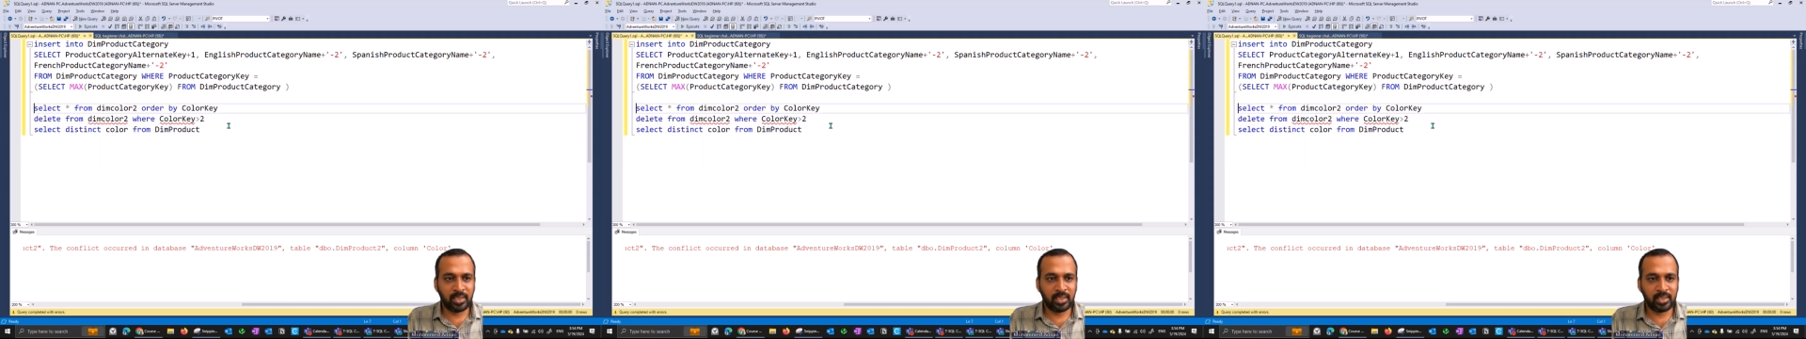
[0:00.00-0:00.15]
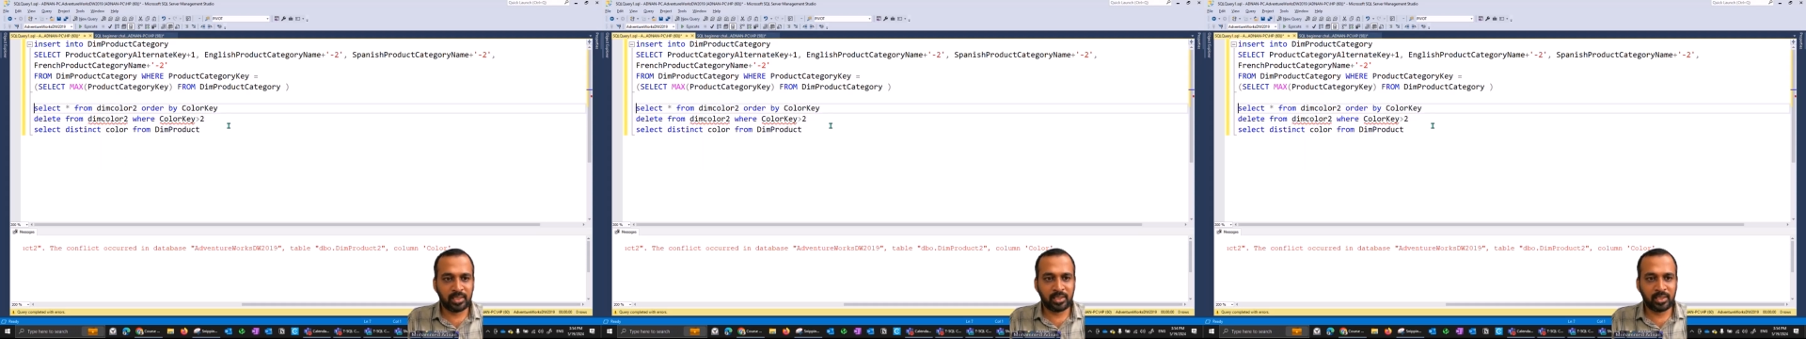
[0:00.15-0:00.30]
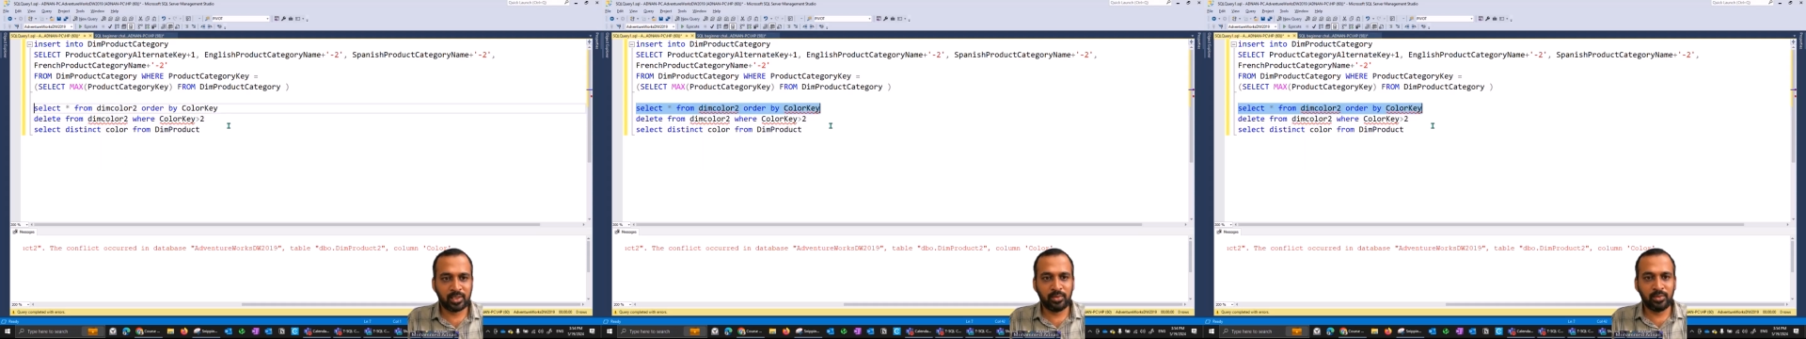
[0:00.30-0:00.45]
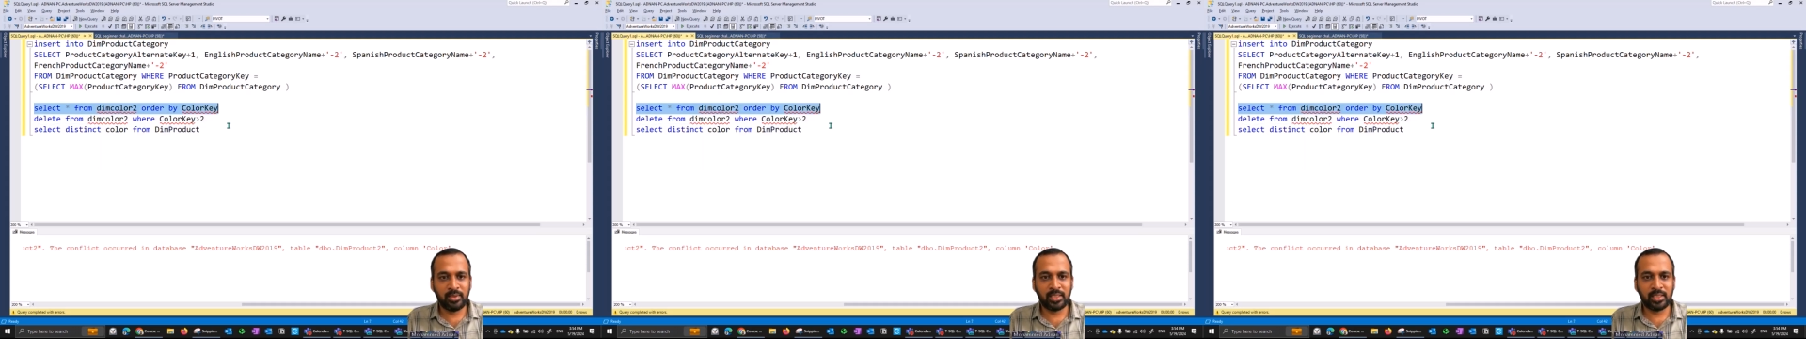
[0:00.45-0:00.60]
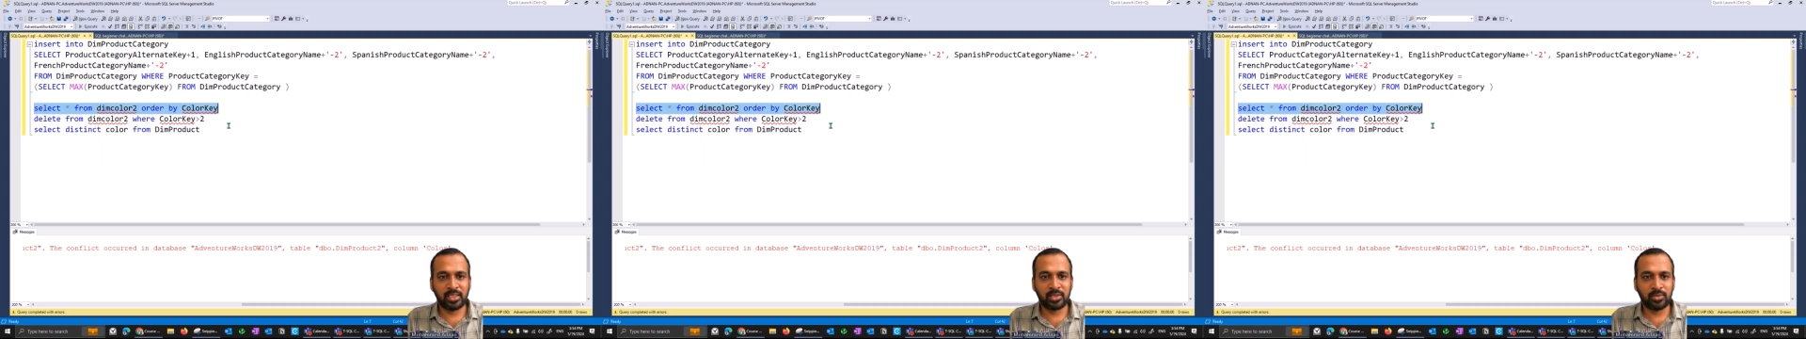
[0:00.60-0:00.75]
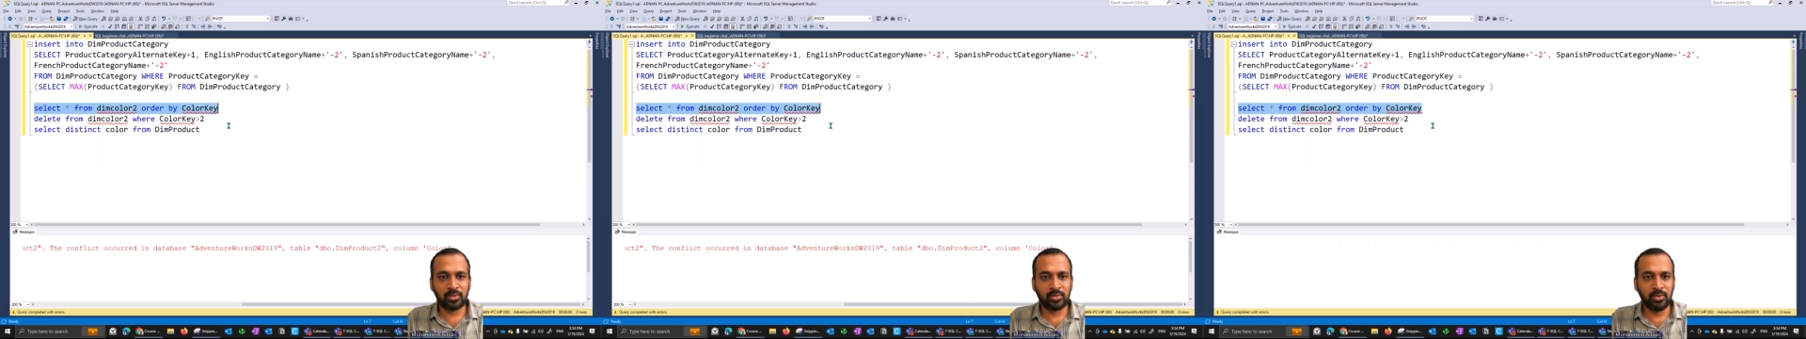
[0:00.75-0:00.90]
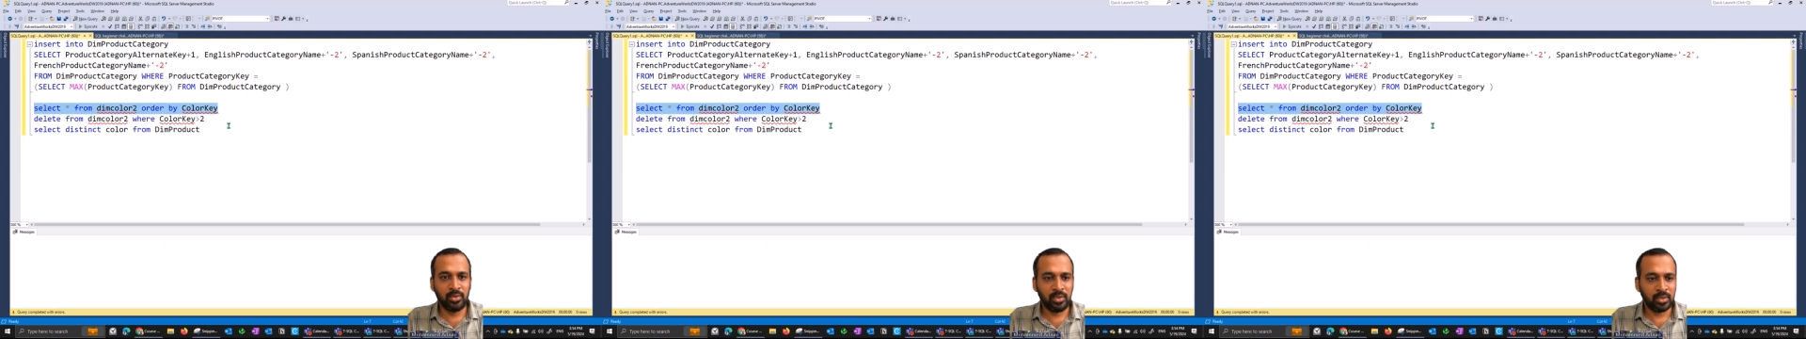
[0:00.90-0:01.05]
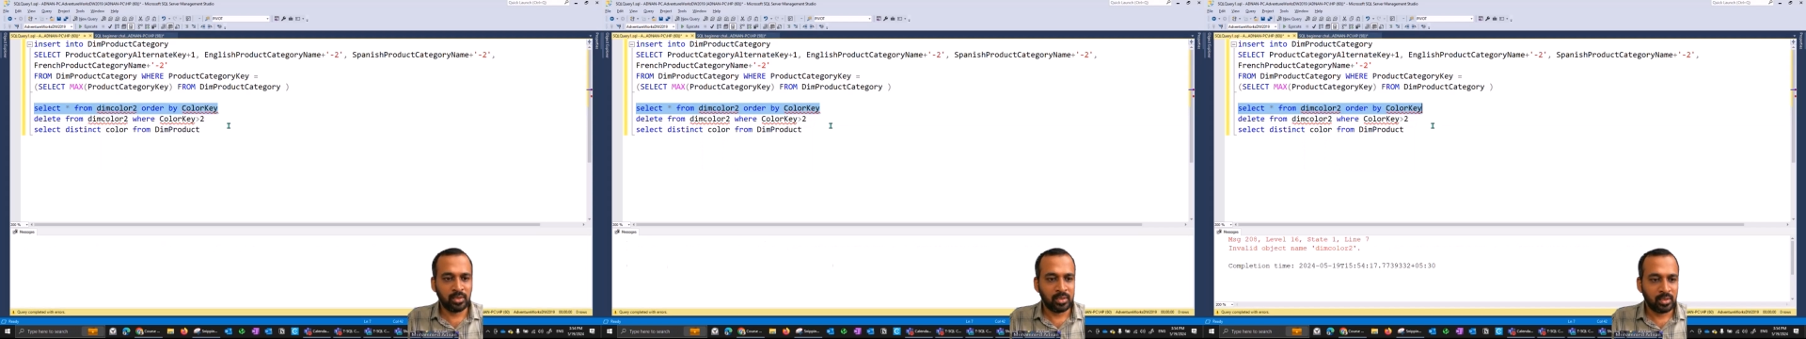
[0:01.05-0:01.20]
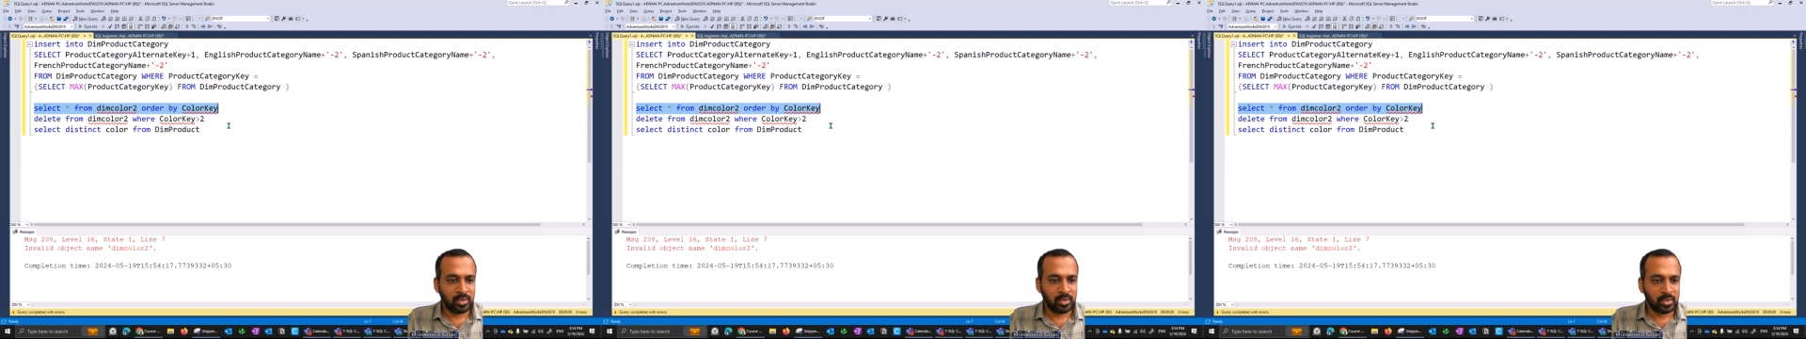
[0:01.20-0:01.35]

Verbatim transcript: color two, that's cool.